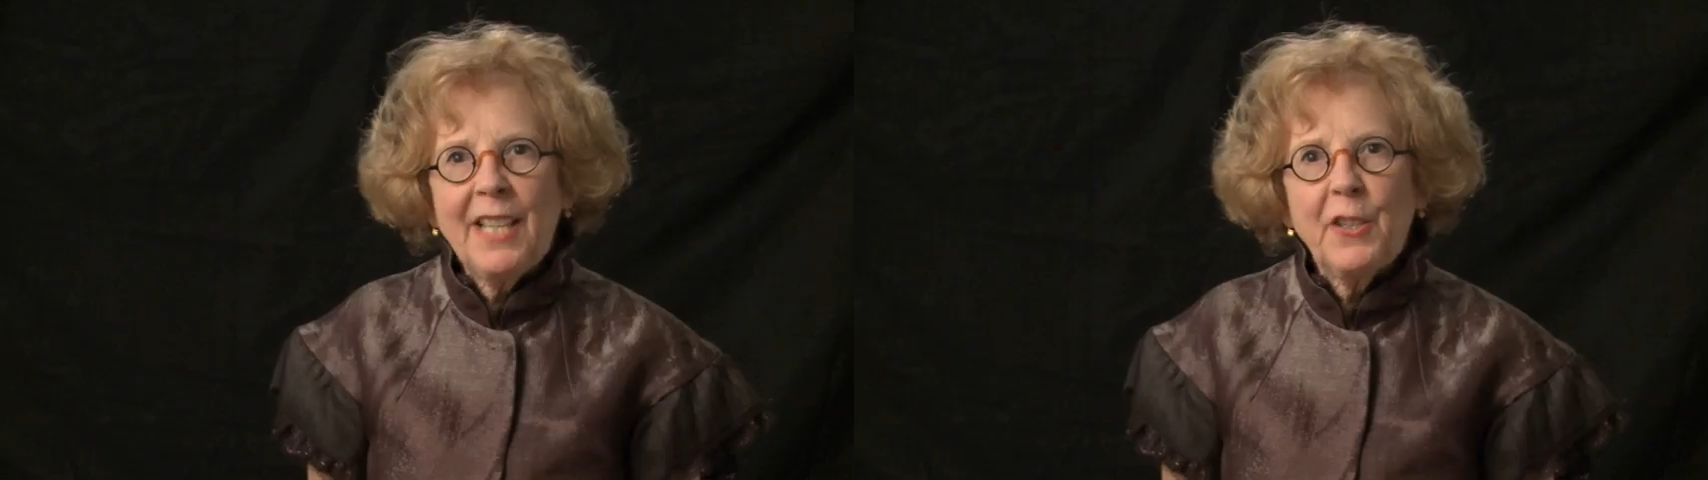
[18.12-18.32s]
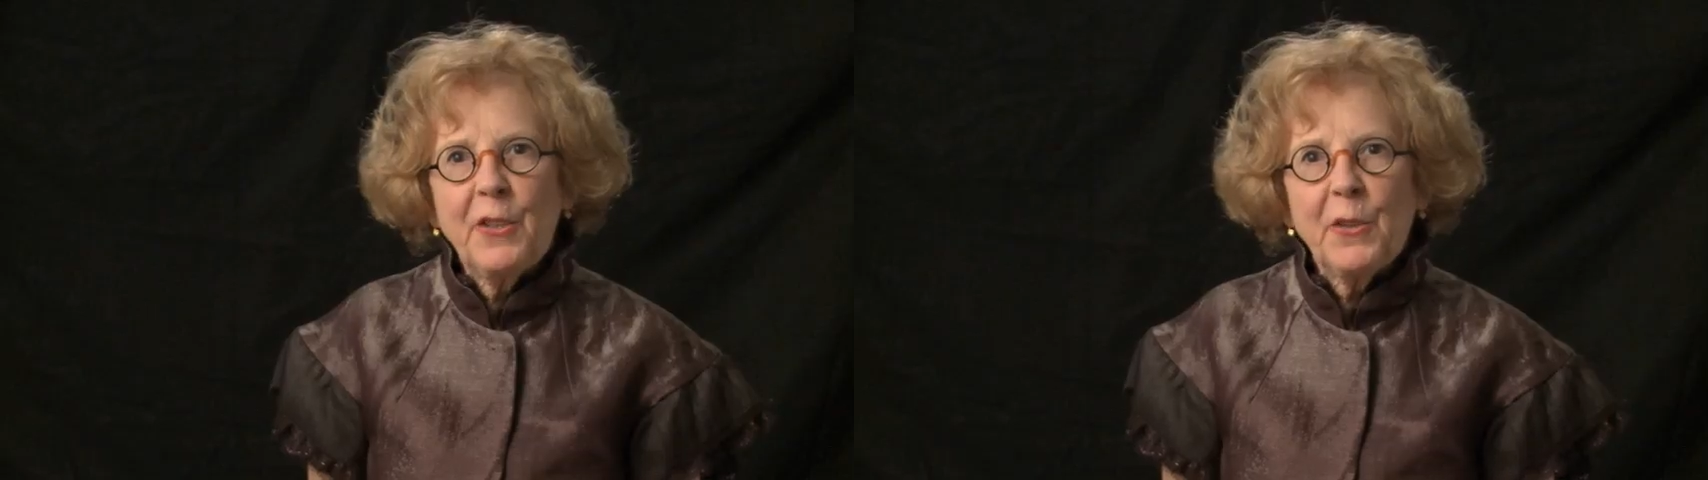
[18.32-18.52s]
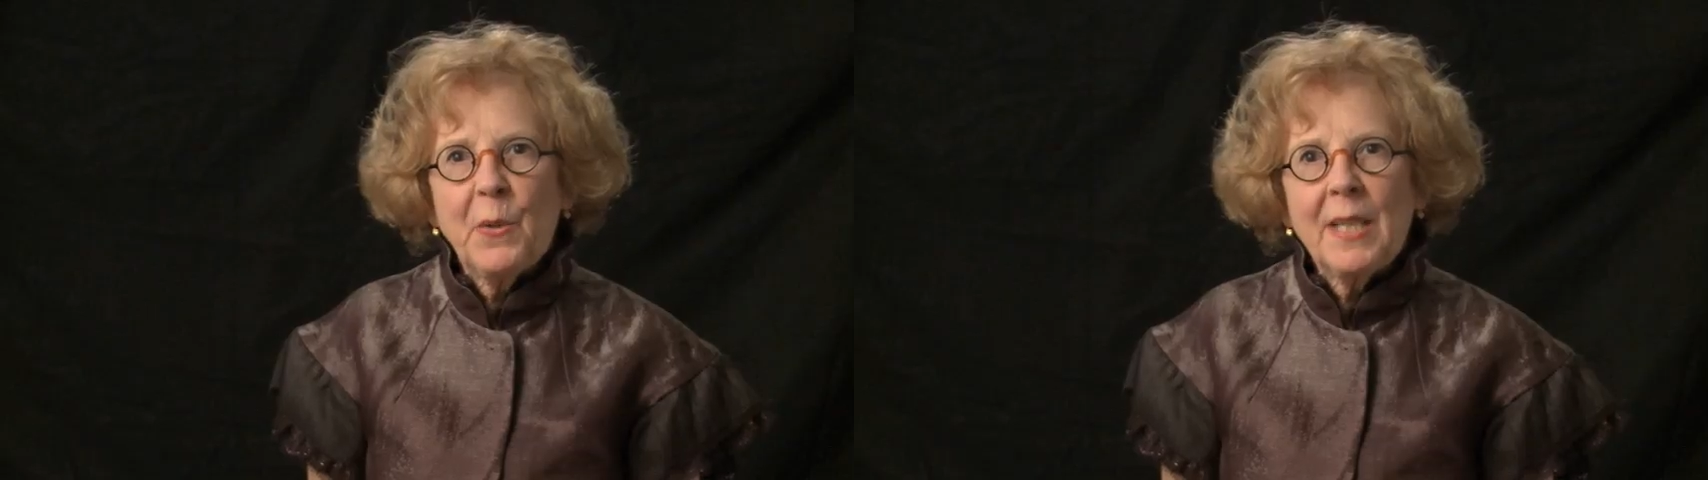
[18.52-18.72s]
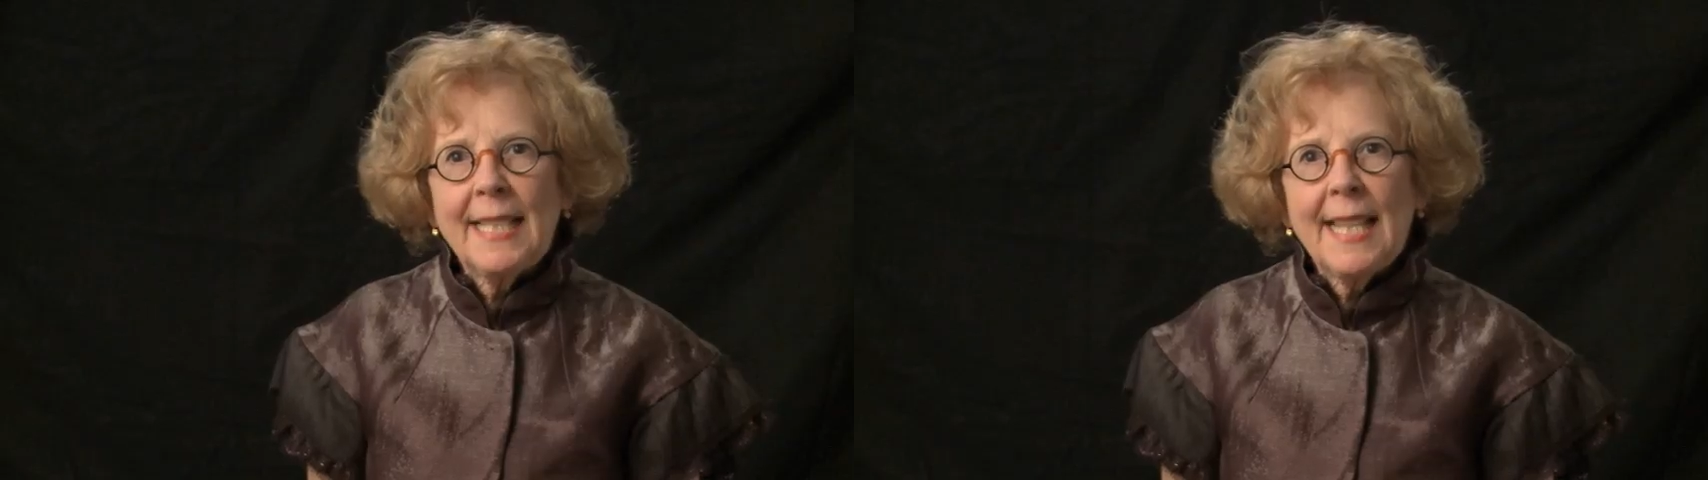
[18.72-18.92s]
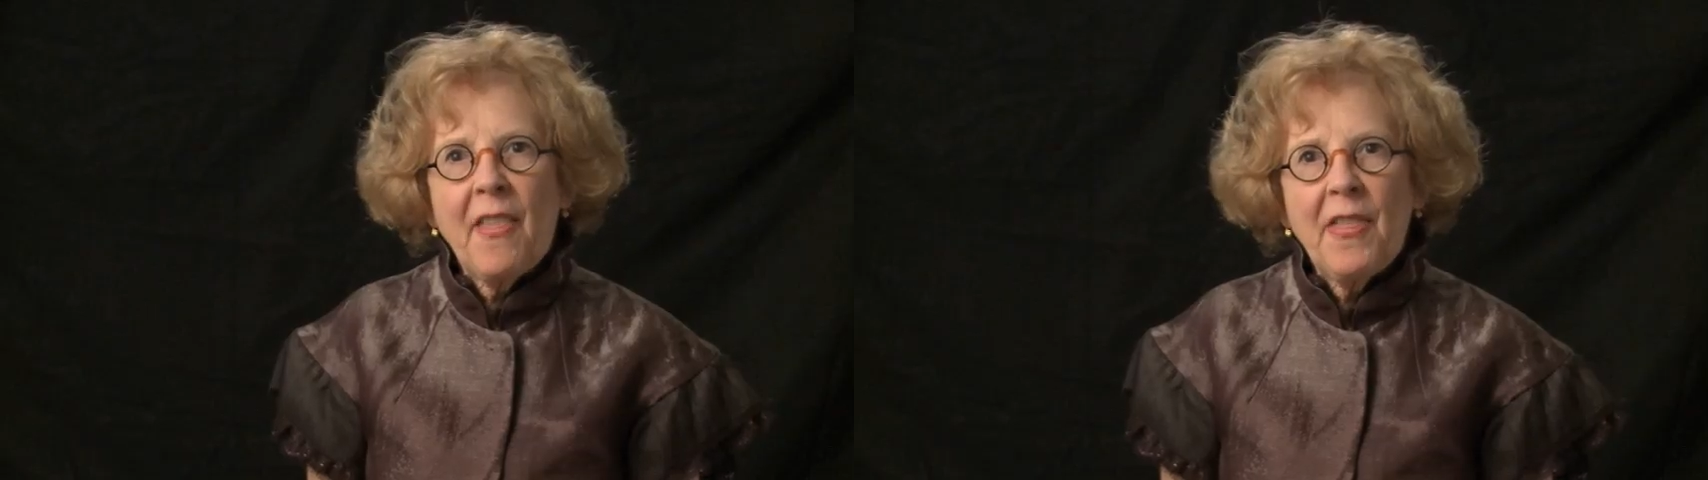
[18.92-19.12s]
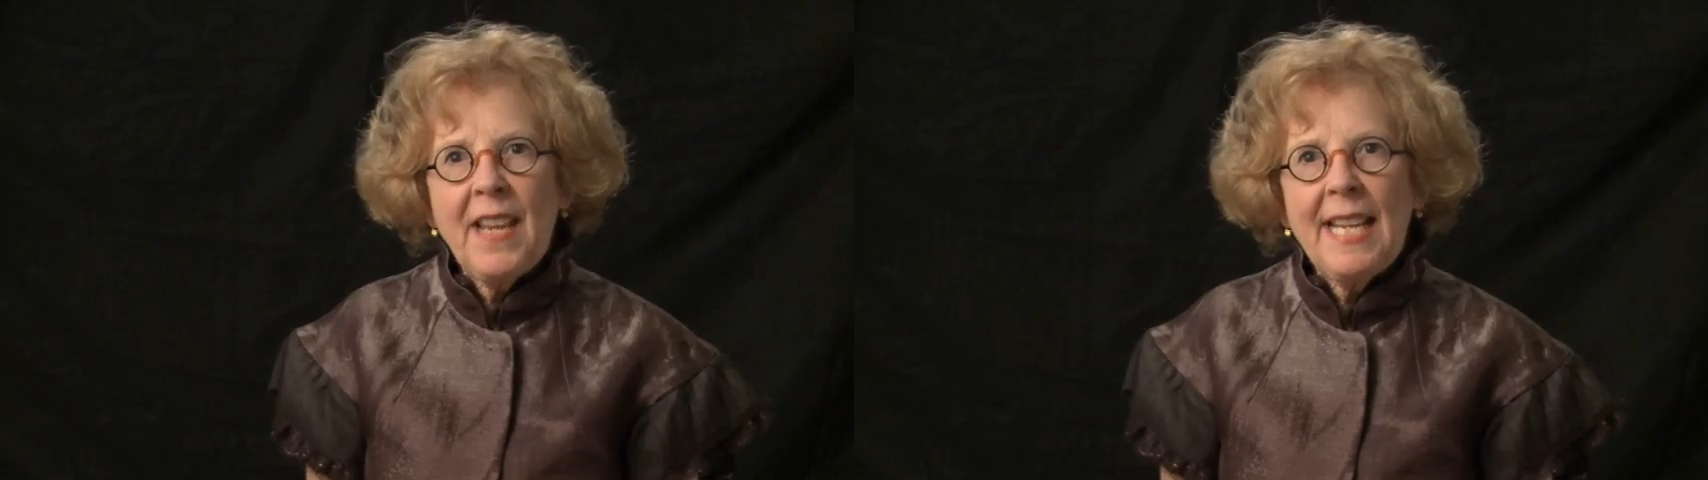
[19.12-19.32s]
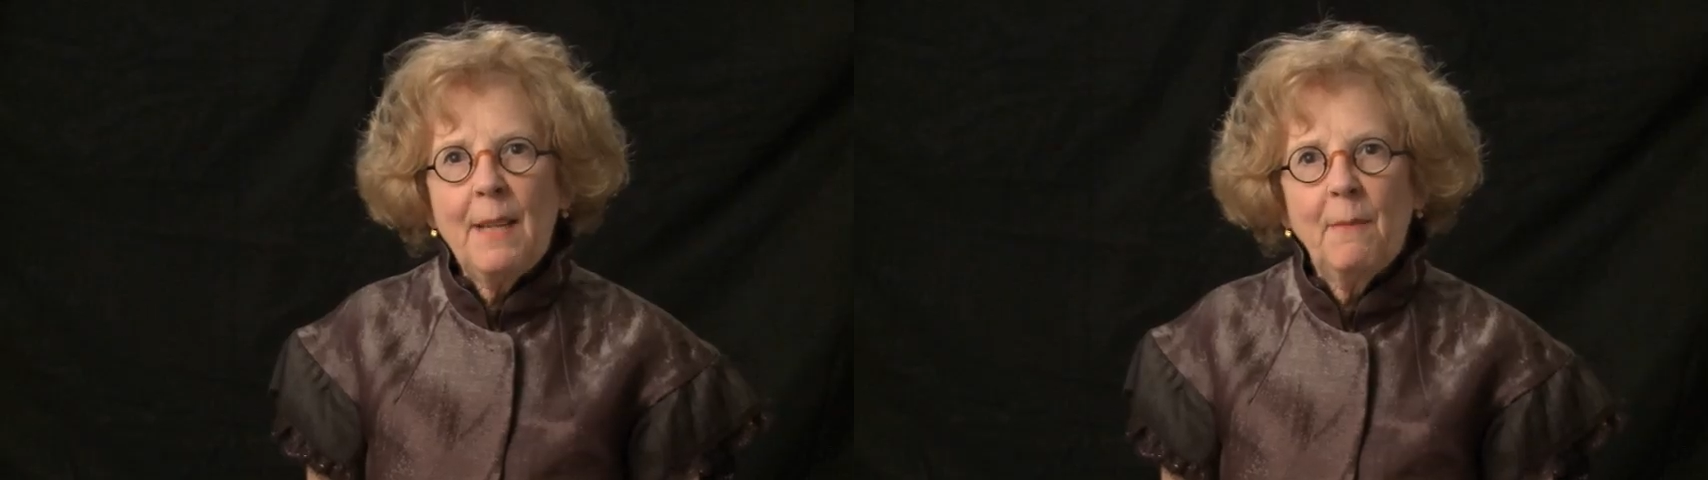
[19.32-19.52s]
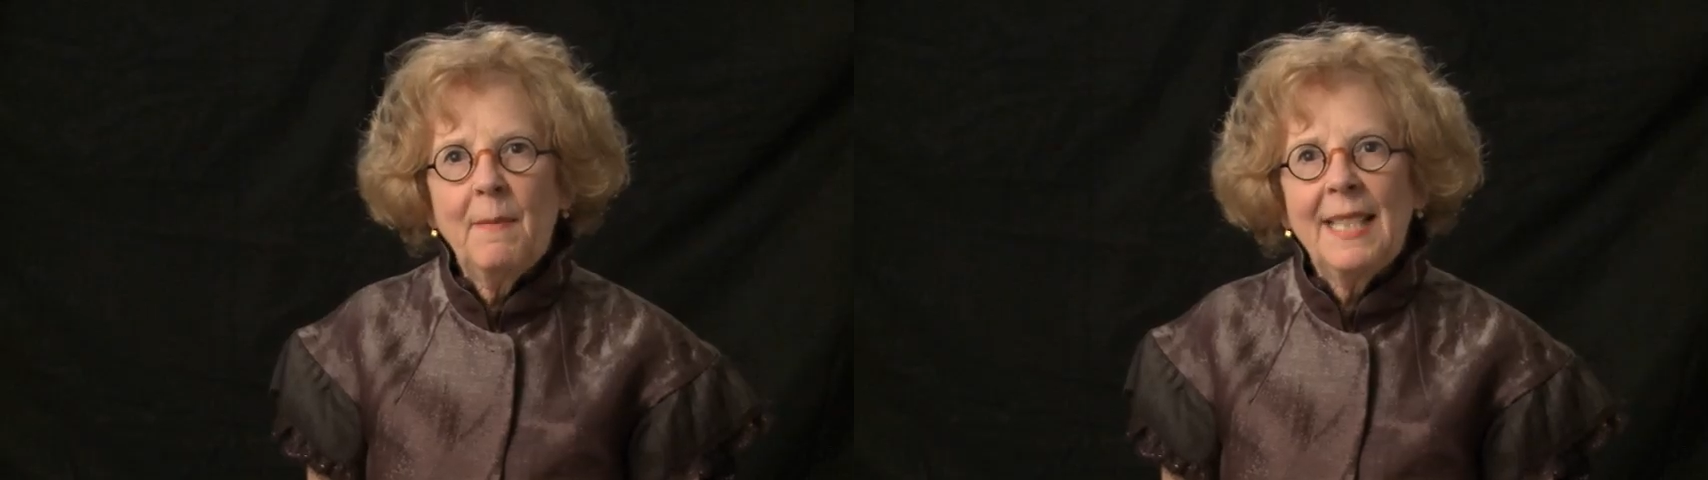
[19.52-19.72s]
underscores the
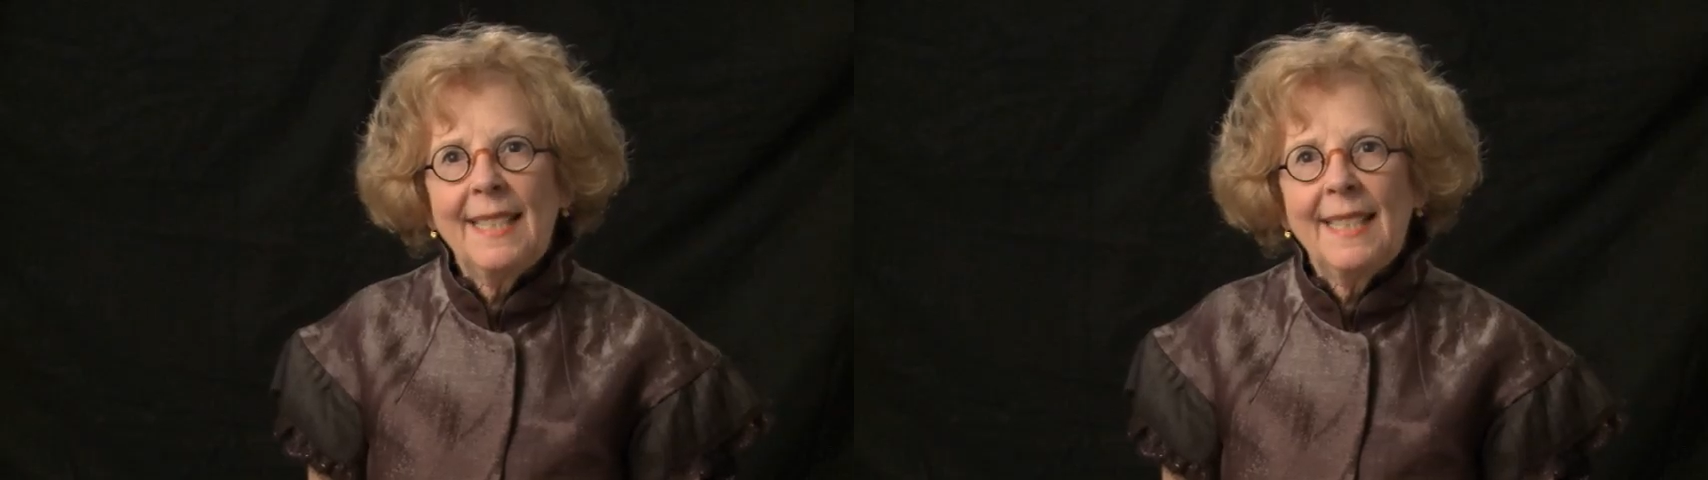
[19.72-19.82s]
theme,